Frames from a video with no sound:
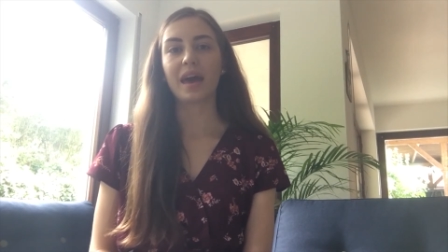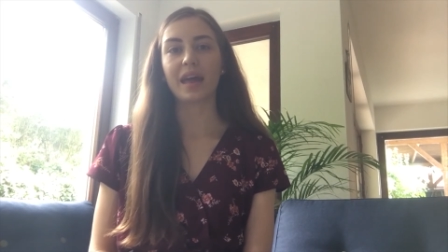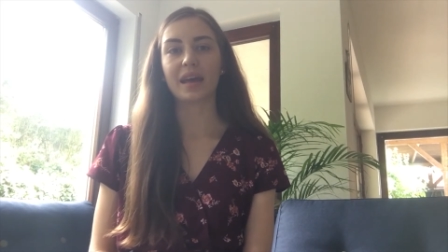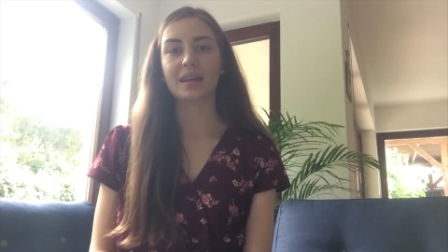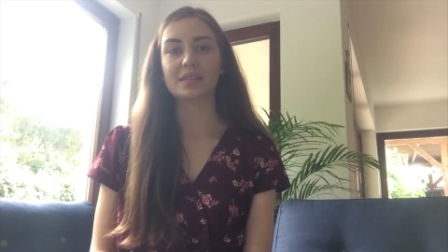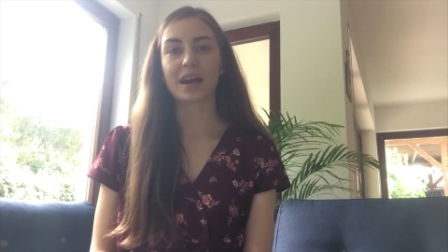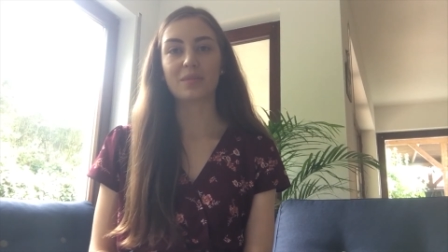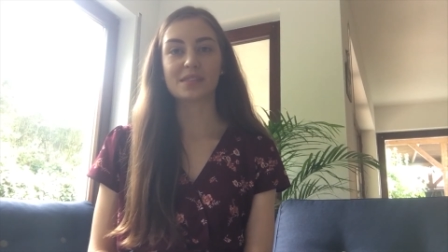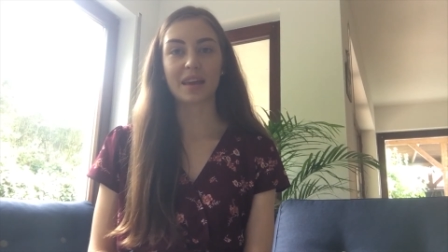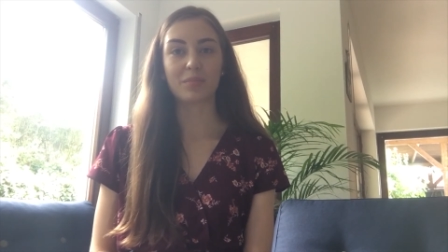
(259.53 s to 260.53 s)
and I
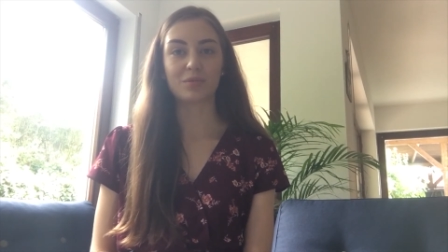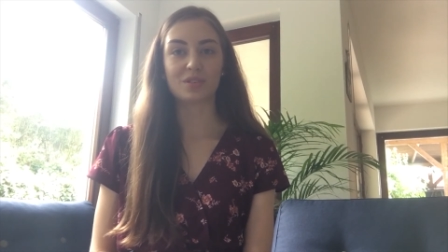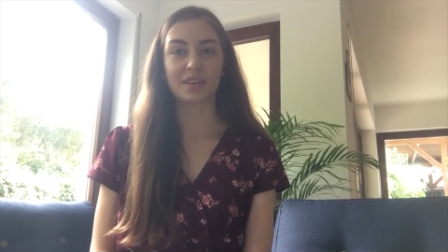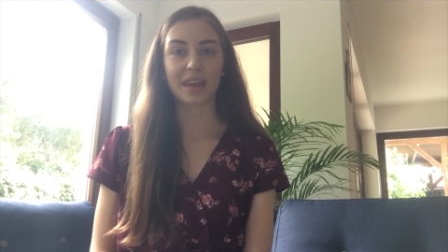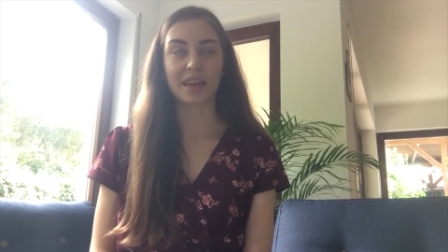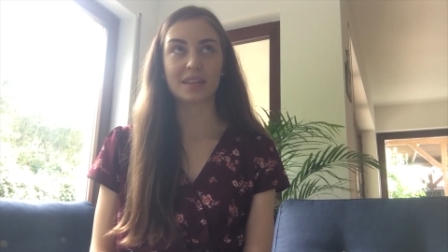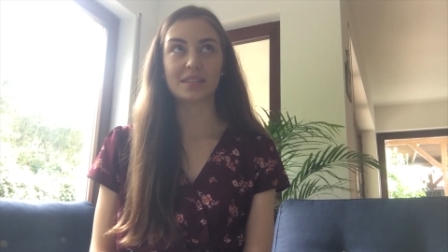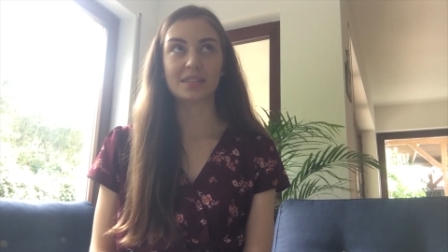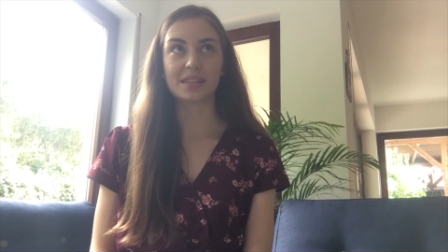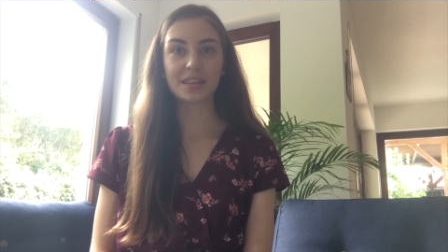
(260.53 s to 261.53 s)
was able to get
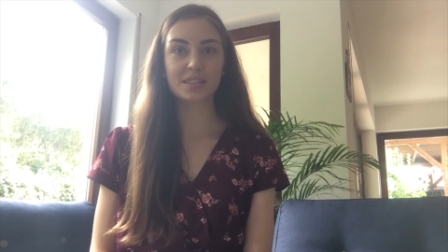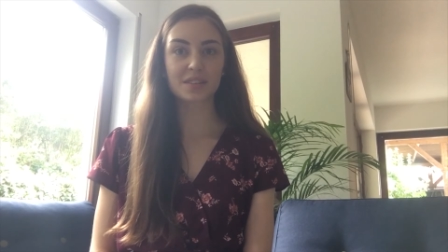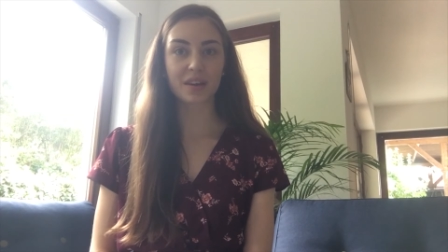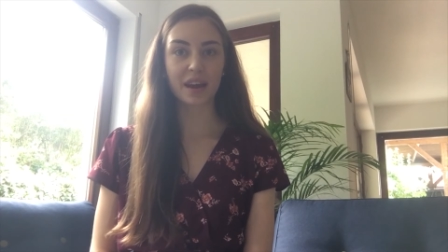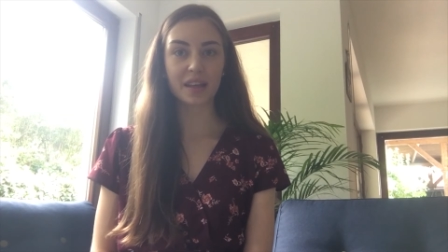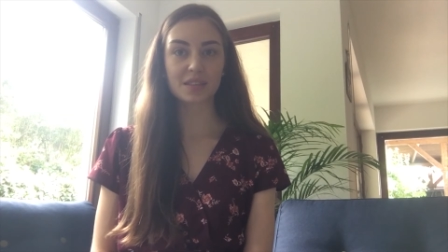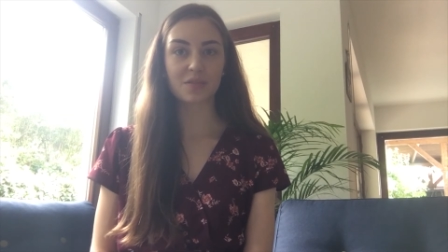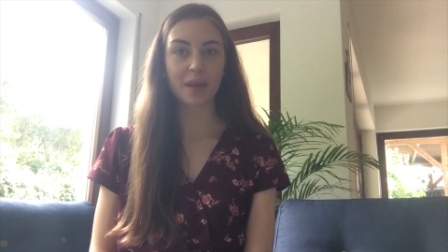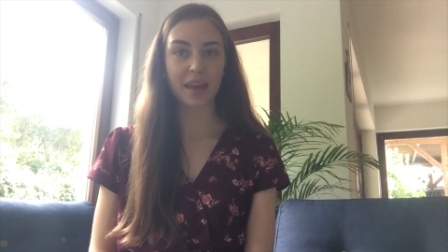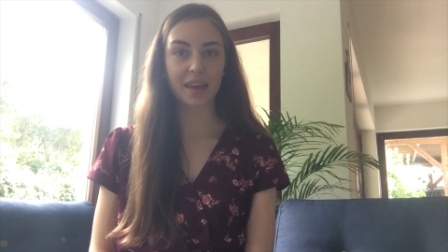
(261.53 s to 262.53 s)
six credits
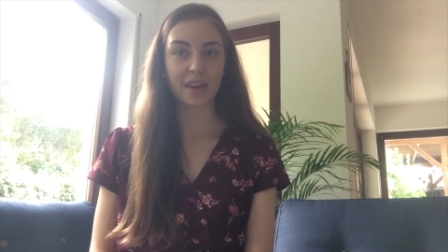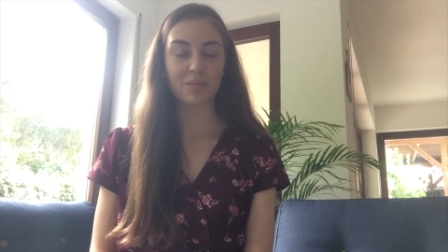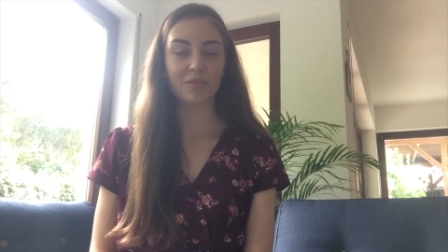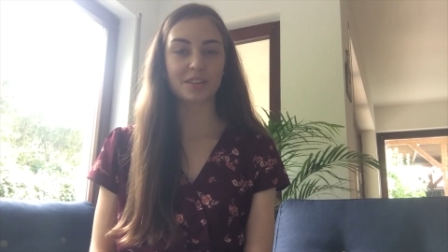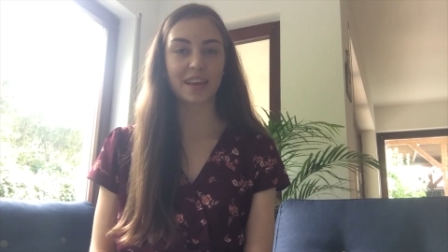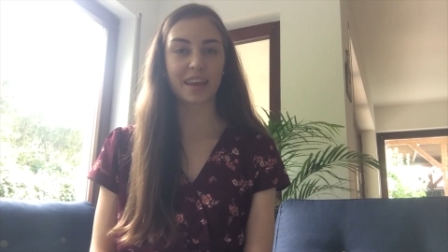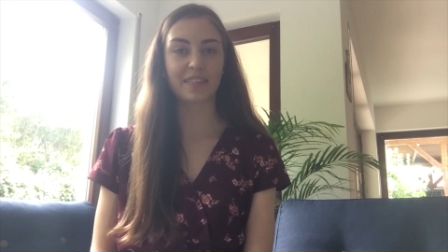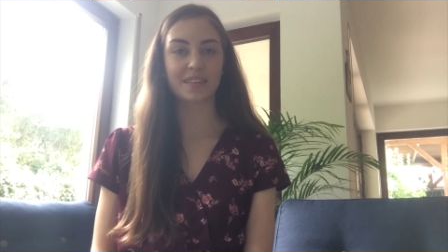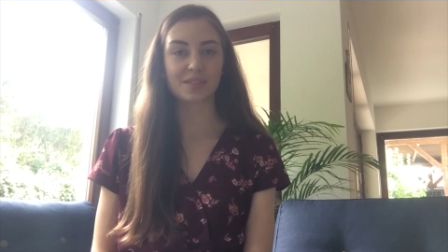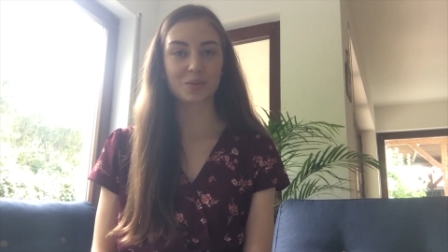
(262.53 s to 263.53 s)
from A&M for
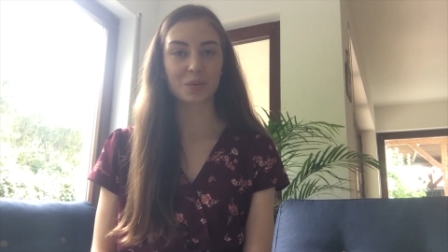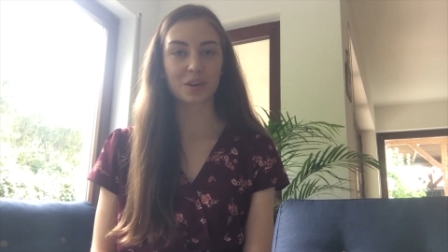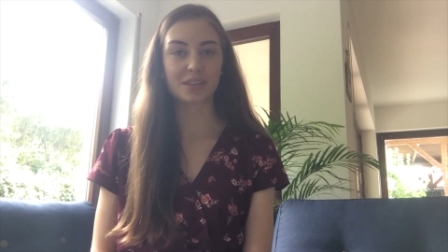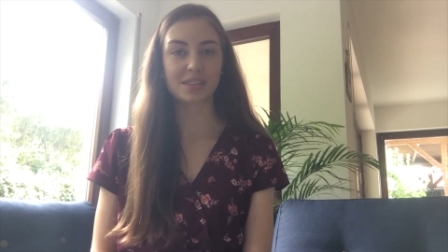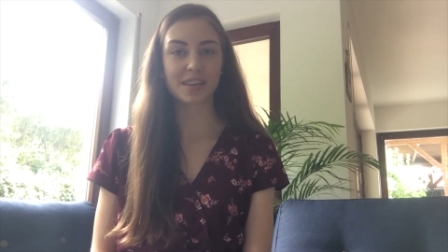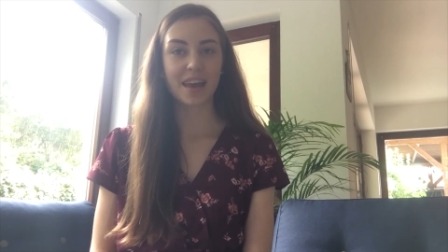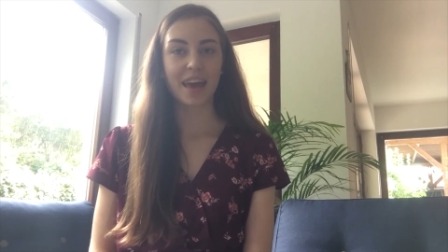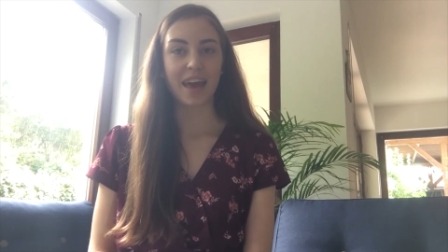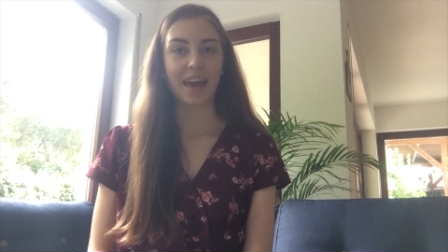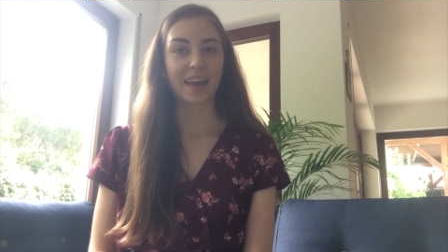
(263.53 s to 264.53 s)
taking this course
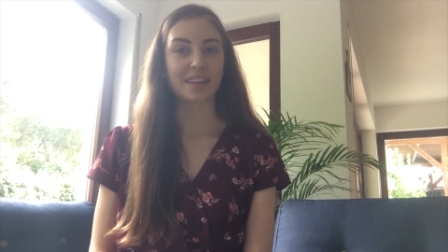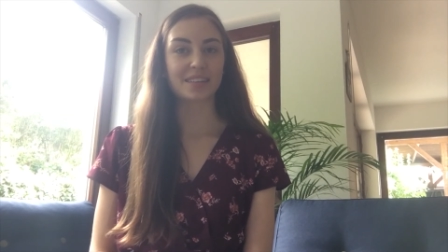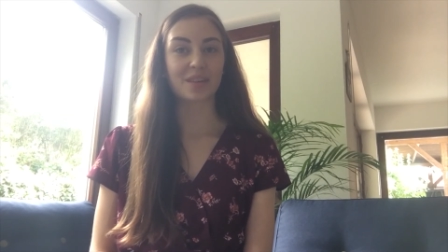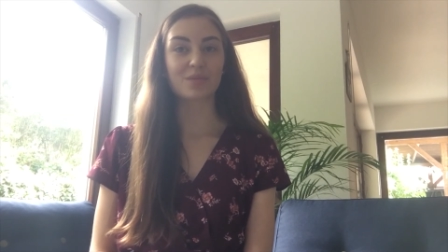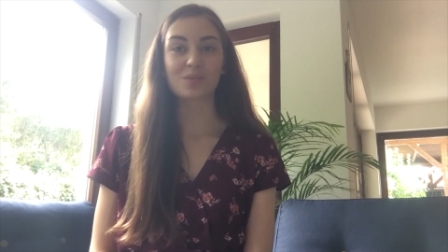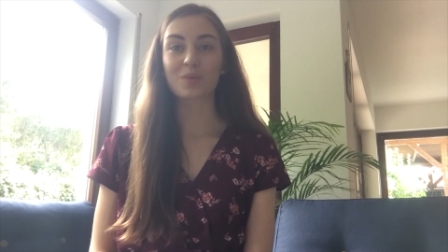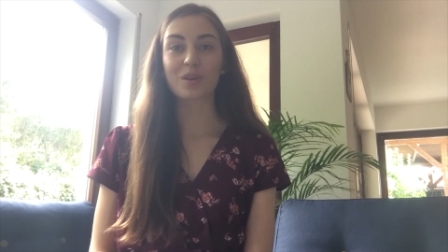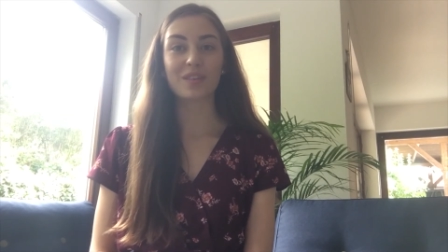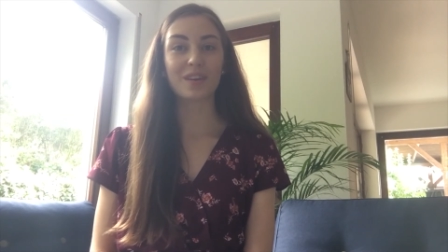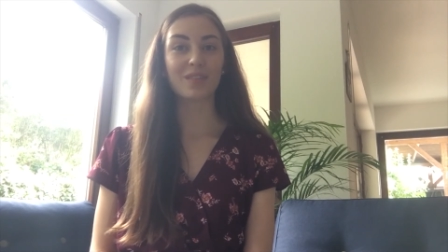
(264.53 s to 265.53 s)
and it was
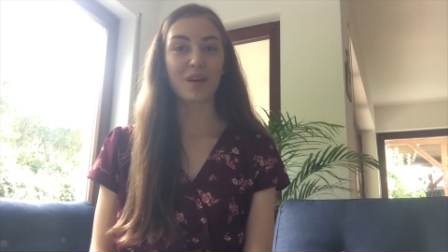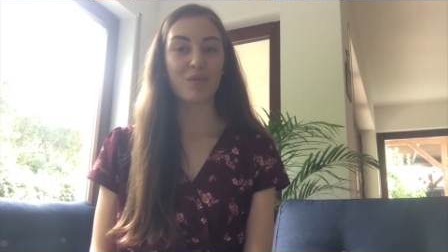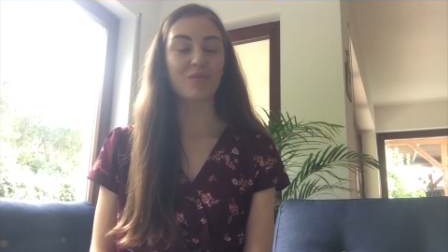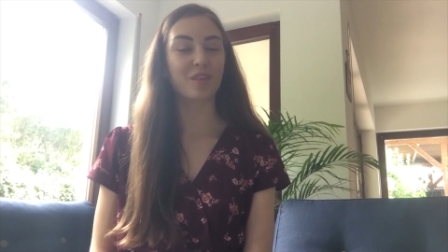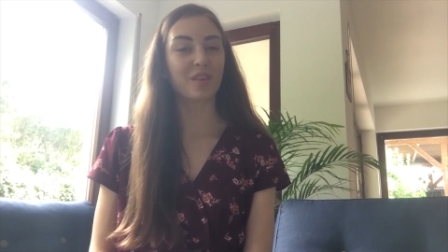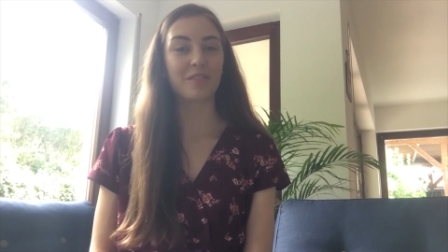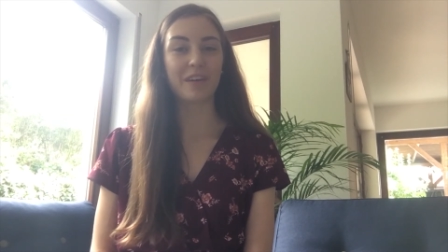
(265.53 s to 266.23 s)
worth it alone for the